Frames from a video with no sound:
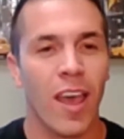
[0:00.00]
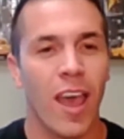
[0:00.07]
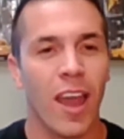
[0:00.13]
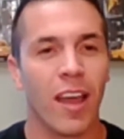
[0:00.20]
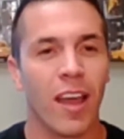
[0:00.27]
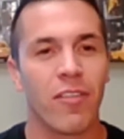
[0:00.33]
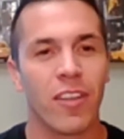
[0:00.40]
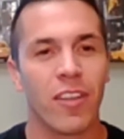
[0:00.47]
And
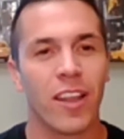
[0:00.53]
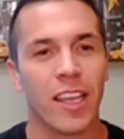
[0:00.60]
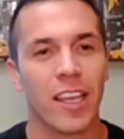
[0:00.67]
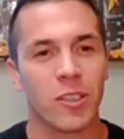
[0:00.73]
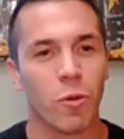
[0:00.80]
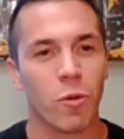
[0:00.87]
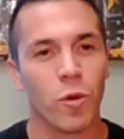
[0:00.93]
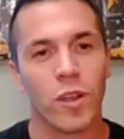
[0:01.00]
I feel like
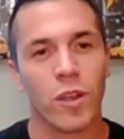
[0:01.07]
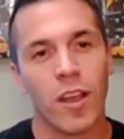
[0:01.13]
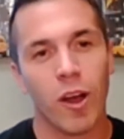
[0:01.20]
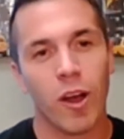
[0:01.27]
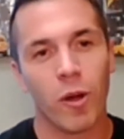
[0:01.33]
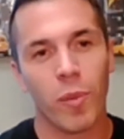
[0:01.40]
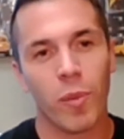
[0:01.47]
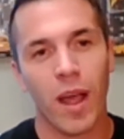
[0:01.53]
it's a really
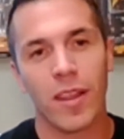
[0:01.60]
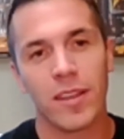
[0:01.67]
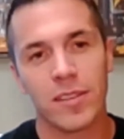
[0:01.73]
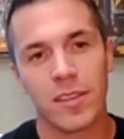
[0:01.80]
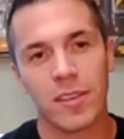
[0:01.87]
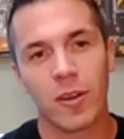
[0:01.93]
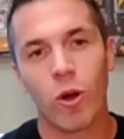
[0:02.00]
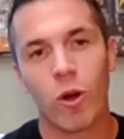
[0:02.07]
hard balance
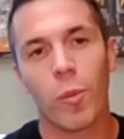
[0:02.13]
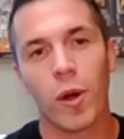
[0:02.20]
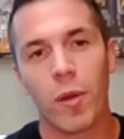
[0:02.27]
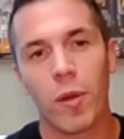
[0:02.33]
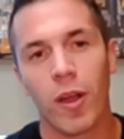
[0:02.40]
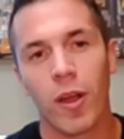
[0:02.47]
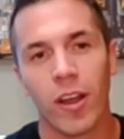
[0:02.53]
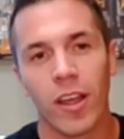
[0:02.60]
in corporate
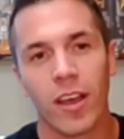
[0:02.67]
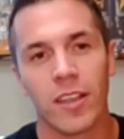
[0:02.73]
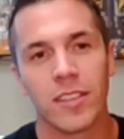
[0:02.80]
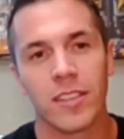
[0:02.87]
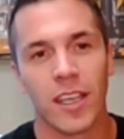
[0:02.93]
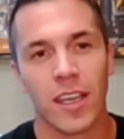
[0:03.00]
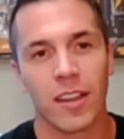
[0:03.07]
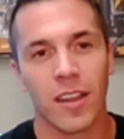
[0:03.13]
America
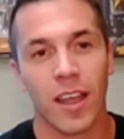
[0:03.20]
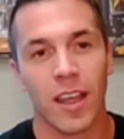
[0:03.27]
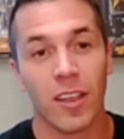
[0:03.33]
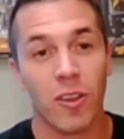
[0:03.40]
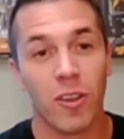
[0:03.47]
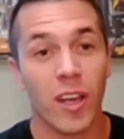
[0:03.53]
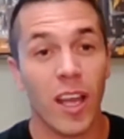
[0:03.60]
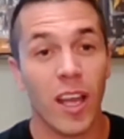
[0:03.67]
to get that.
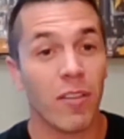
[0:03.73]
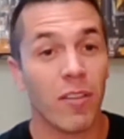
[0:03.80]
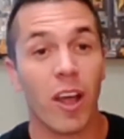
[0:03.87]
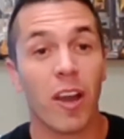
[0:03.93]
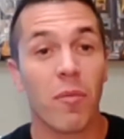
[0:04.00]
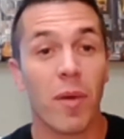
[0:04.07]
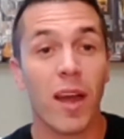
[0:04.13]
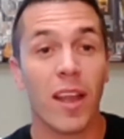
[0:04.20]
You can have a
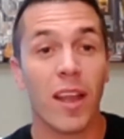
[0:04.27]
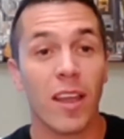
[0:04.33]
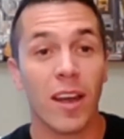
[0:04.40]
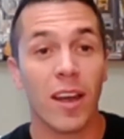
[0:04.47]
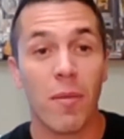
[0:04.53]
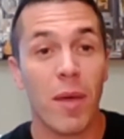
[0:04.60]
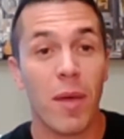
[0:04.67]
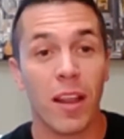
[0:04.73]
lot of money,
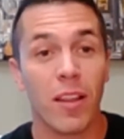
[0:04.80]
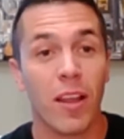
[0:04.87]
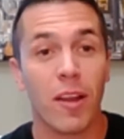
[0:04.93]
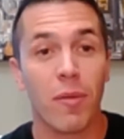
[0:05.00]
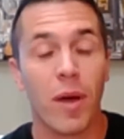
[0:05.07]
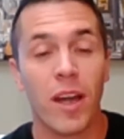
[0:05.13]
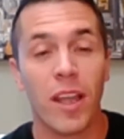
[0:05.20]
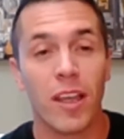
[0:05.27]
and I made a lot
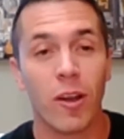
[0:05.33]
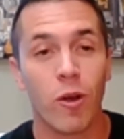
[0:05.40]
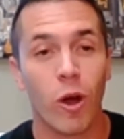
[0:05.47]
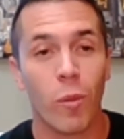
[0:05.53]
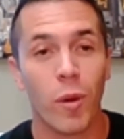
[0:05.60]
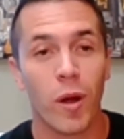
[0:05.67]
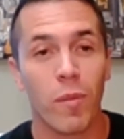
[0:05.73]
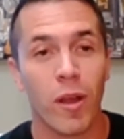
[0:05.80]
of money in
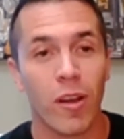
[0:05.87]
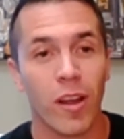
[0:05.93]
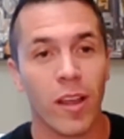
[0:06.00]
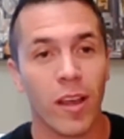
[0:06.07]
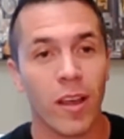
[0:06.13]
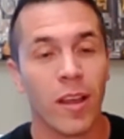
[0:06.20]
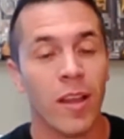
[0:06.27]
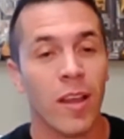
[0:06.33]
corporate
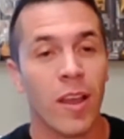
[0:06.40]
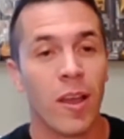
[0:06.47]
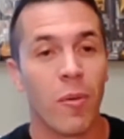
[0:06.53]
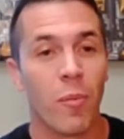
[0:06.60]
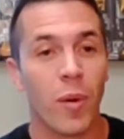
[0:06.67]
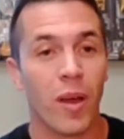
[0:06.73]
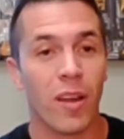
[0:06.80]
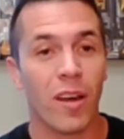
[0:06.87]
America,
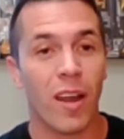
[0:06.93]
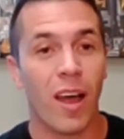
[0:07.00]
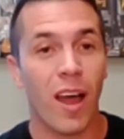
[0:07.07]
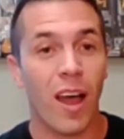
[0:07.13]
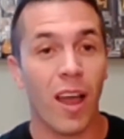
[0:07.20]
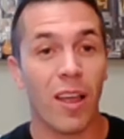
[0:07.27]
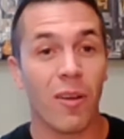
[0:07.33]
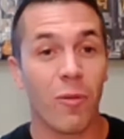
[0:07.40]
but
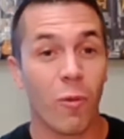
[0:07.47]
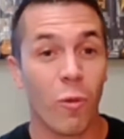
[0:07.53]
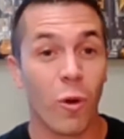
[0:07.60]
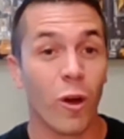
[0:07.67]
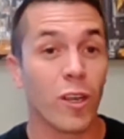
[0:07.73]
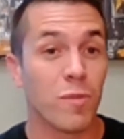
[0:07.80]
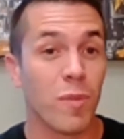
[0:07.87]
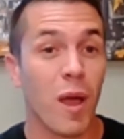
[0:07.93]
I
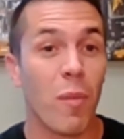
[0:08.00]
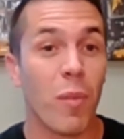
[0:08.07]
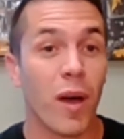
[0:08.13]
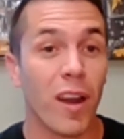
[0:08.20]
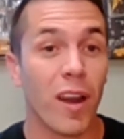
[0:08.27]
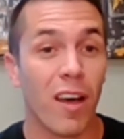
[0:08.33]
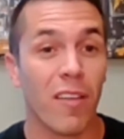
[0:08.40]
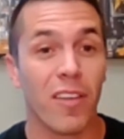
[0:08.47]
worked my butt
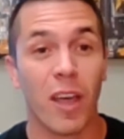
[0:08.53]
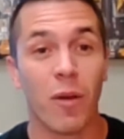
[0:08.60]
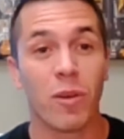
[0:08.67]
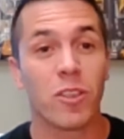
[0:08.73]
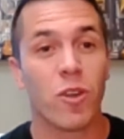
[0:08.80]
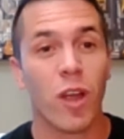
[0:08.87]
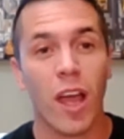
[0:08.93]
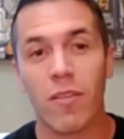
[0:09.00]
off and I would
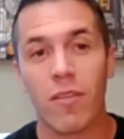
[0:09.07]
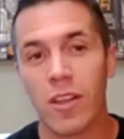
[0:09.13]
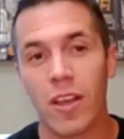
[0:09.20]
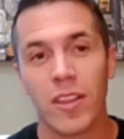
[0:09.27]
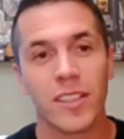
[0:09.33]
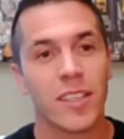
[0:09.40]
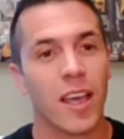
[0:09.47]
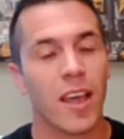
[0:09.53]
travel all
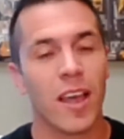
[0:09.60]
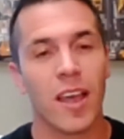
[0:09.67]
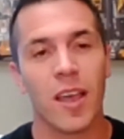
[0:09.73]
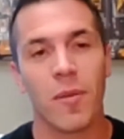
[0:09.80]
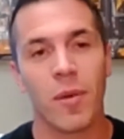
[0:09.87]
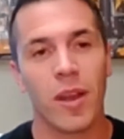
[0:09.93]
the time.